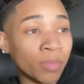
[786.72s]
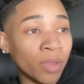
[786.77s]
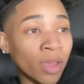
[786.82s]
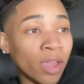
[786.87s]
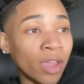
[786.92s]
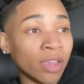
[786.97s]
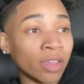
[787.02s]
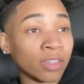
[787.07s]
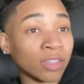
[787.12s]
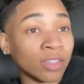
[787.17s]

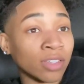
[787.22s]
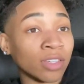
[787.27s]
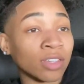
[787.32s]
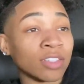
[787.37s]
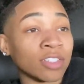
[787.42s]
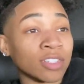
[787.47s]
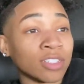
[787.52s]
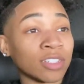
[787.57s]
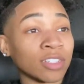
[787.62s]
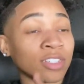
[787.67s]
like,
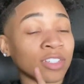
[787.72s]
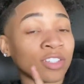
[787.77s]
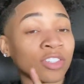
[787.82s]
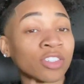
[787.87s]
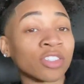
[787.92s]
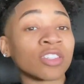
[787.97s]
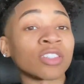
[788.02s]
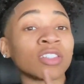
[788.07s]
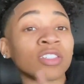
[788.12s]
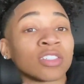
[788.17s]
yeah, see,
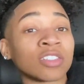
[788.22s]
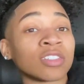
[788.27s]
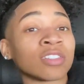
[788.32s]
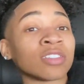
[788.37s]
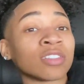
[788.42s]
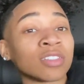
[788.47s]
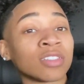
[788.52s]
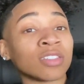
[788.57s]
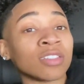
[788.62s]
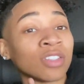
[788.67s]

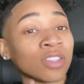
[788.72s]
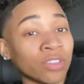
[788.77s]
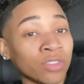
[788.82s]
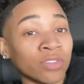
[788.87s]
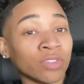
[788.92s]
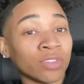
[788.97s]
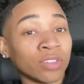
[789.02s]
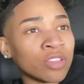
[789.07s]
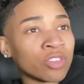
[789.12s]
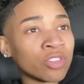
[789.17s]
she's
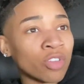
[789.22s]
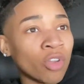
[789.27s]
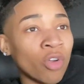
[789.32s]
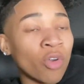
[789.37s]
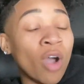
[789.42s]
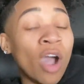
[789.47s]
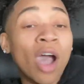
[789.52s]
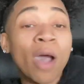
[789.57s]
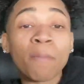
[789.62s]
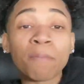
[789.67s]
different.
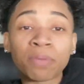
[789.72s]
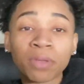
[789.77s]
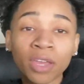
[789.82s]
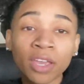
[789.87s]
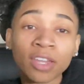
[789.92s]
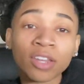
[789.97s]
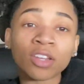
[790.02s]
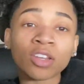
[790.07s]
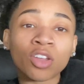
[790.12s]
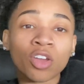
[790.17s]
So I
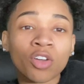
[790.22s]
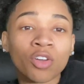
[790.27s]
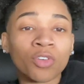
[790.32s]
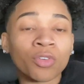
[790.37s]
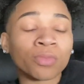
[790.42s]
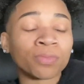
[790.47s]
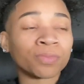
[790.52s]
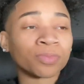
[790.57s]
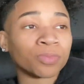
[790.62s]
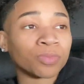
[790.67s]
played
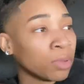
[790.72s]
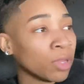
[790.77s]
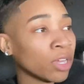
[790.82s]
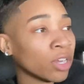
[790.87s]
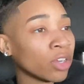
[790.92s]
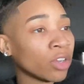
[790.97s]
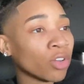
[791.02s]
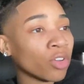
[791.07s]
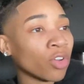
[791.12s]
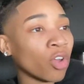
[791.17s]
along
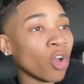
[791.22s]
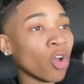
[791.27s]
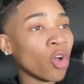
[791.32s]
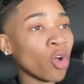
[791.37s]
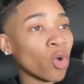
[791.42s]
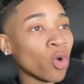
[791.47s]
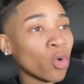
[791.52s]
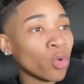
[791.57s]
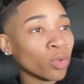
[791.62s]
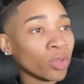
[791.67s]
played along the
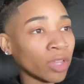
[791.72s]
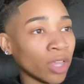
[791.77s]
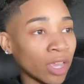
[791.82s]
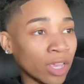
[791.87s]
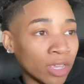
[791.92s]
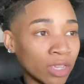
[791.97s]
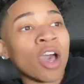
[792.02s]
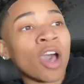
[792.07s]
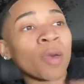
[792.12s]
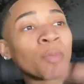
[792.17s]
whole
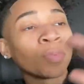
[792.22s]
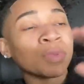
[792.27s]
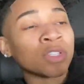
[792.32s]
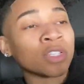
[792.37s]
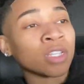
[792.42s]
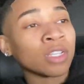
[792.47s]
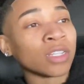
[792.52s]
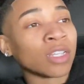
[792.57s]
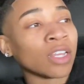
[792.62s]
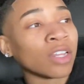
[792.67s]
day up
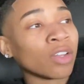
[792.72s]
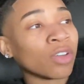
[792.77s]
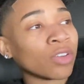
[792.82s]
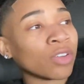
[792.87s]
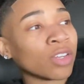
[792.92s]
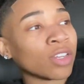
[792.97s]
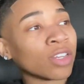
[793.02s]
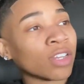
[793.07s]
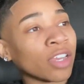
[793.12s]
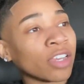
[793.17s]
until late
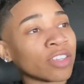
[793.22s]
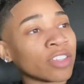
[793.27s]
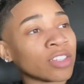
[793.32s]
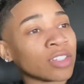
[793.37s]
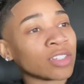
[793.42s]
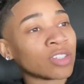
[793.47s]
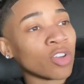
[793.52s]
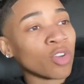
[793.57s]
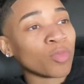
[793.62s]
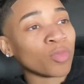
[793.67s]
on that night
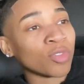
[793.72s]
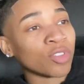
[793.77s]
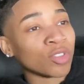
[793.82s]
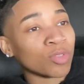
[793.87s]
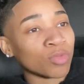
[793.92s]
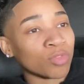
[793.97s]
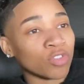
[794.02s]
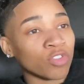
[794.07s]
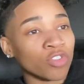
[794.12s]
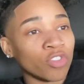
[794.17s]
she told me
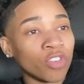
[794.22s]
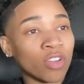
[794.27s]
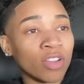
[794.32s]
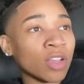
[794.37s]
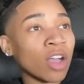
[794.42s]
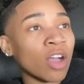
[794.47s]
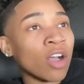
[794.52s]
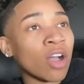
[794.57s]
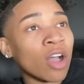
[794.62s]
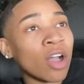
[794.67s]
she was drunk
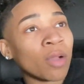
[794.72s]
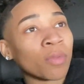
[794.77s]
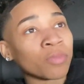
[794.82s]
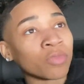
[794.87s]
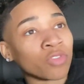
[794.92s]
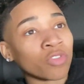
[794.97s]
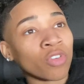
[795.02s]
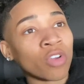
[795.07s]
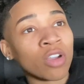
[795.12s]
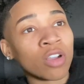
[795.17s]
oh,
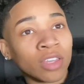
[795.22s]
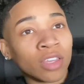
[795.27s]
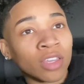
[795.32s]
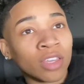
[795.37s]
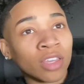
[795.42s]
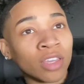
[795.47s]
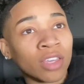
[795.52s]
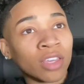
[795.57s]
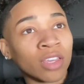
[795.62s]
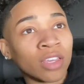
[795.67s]
i'm drunk
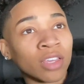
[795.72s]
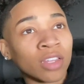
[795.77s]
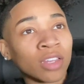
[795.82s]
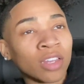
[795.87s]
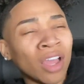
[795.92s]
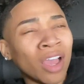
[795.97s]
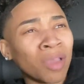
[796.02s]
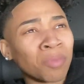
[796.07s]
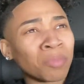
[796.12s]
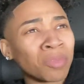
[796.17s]
and
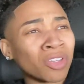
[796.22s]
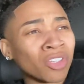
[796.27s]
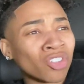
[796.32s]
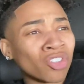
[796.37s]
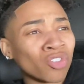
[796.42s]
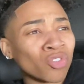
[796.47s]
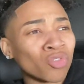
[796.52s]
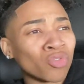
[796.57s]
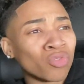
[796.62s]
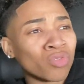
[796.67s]
i
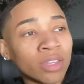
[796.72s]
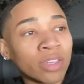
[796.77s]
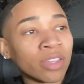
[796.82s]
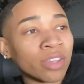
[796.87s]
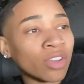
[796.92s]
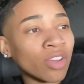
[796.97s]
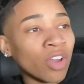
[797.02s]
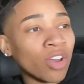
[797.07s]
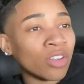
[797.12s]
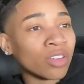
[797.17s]
miss you
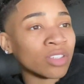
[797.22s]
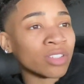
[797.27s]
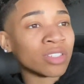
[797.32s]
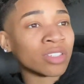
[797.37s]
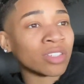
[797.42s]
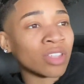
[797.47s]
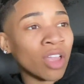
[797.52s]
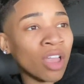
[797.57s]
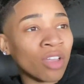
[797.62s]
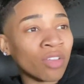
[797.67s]
and all this
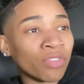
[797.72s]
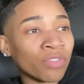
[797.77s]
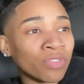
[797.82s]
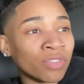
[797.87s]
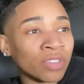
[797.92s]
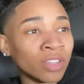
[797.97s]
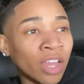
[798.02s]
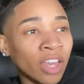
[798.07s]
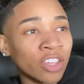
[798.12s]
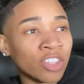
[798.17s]
stuff
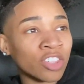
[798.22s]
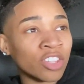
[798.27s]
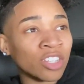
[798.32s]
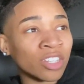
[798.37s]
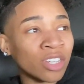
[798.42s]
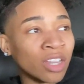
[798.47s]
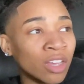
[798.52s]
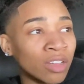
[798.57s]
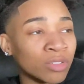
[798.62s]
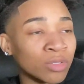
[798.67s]
like she
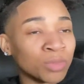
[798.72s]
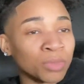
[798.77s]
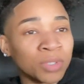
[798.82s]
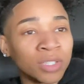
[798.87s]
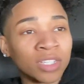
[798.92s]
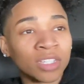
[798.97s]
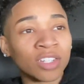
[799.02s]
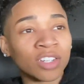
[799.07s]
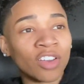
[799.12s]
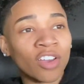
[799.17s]
loves
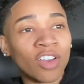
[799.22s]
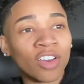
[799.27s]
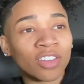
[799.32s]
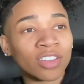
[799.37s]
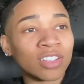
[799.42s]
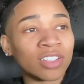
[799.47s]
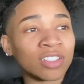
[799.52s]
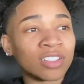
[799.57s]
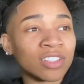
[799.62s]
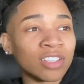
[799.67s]
me and all
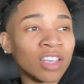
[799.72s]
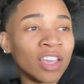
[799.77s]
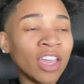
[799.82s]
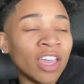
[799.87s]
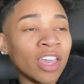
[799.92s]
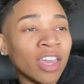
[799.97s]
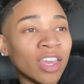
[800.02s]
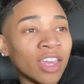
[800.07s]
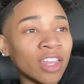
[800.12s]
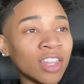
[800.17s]
this
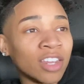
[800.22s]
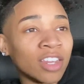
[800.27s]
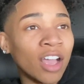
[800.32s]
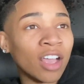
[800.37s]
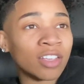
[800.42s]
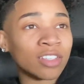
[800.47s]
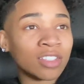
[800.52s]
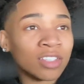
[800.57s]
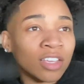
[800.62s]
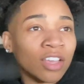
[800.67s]
and
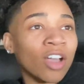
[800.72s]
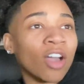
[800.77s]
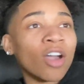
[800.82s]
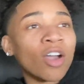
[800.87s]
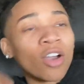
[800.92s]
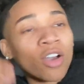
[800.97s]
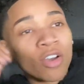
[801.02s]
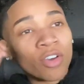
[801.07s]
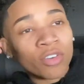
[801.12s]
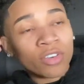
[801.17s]
i said
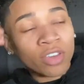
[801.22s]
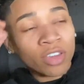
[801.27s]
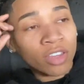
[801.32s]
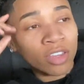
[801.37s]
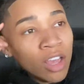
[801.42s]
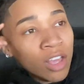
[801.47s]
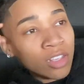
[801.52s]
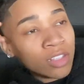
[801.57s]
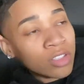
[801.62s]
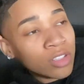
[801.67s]
oh
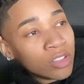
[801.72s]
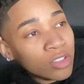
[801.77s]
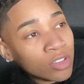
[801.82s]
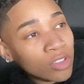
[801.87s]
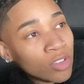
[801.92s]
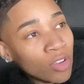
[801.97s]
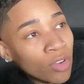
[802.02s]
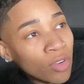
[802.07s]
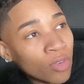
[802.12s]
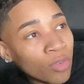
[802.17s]
okay i said
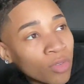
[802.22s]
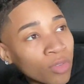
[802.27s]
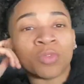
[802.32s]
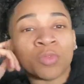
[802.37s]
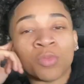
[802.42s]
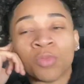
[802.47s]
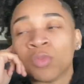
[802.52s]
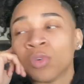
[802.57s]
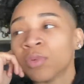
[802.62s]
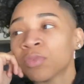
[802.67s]
so
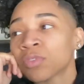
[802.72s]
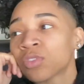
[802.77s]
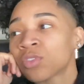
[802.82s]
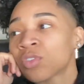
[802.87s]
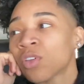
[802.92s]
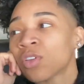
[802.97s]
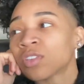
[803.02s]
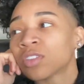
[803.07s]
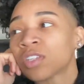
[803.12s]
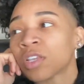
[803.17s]
when was
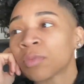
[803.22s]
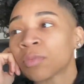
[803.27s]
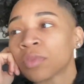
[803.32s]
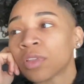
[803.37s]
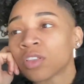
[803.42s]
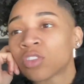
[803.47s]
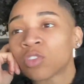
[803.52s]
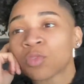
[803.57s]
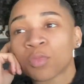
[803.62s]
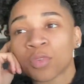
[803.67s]
you gonna tell
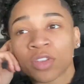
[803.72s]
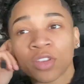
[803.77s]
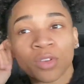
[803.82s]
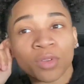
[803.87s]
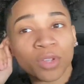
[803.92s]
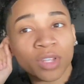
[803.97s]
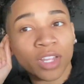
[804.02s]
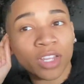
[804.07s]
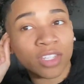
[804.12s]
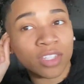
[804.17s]
me that you've been in
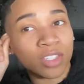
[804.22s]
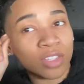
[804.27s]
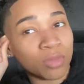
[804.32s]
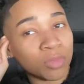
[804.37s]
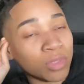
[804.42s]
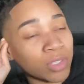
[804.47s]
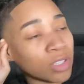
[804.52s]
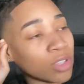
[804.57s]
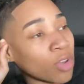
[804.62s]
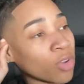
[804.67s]
a
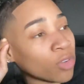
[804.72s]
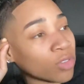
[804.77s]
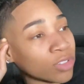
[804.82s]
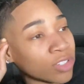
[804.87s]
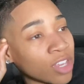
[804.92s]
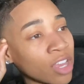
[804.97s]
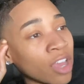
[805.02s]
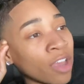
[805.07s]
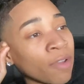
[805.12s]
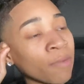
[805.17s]
relationship this whole
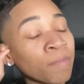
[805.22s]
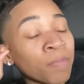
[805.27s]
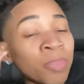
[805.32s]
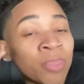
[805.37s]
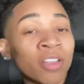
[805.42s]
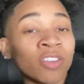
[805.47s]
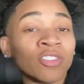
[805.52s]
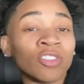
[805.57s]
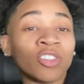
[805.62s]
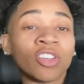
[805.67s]
time
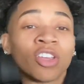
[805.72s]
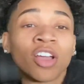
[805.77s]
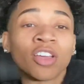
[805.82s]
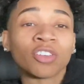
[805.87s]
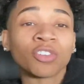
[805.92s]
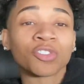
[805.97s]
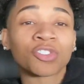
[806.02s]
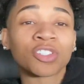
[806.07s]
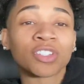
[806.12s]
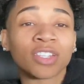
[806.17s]
do y'all
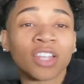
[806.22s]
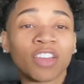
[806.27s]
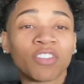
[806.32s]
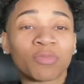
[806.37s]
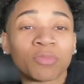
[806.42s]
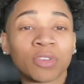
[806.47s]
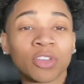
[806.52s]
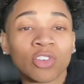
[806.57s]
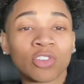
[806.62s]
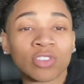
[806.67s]
know she
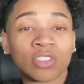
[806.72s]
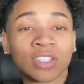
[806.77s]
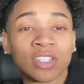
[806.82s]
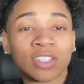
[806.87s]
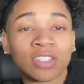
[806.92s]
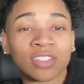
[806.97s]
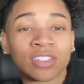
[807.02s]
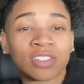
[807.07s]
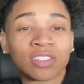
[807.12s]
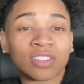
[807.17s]
left me on
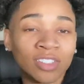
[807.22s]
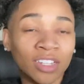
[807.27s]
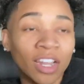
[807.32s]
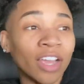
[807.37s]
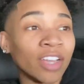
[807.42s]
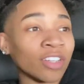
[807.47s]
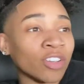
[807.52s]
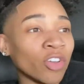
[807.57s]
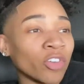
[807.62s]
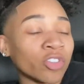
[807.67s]
seen?
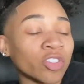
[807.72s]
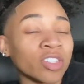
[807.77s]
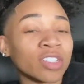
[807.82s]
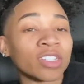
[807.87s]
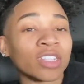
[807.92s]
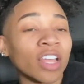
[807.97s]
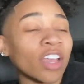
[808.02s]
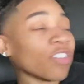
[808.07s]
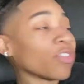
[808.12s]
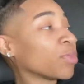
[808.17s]
Like, no, she
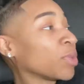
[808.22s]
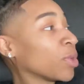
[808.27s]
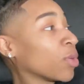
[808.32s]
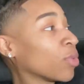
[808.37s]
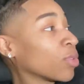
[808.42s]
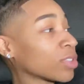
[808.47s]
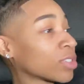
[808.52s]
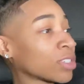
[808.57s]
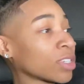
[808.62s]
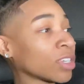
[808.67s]
left me
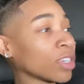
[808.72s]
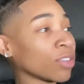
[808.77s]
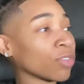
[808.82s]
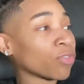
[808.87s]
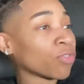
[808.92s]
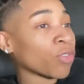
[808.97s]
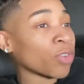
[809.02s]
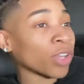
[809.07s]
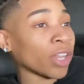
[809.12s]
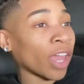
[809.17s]
on seen
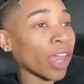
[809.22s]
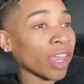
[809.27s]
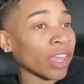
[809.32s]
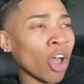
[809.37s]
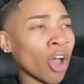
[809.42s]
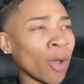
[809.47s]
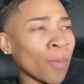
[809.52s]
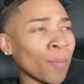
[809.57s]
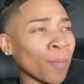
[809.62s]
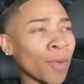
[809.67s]
for like
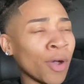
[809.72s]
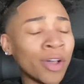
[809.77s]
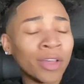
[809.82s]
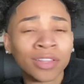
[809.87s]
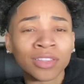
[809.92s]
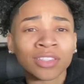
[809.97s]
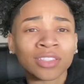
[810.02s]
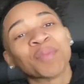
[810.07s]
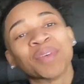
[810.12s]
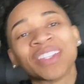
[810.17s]
a
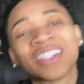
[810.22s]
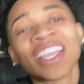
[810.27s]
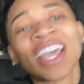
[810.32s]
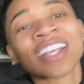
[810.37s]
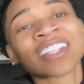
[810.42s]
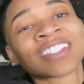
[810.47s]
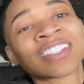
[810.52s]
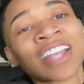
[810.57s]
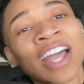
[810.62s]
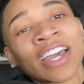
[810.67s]
month. But
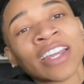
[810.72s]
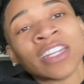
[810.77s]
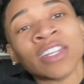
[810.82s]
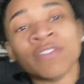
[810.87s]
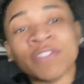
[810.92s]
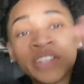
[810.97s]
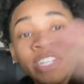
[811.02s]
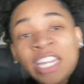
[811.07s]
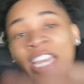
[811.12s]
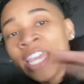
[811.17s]
that's not
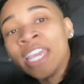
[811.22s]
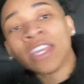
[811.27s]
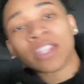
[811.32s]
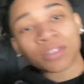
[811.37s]
even it.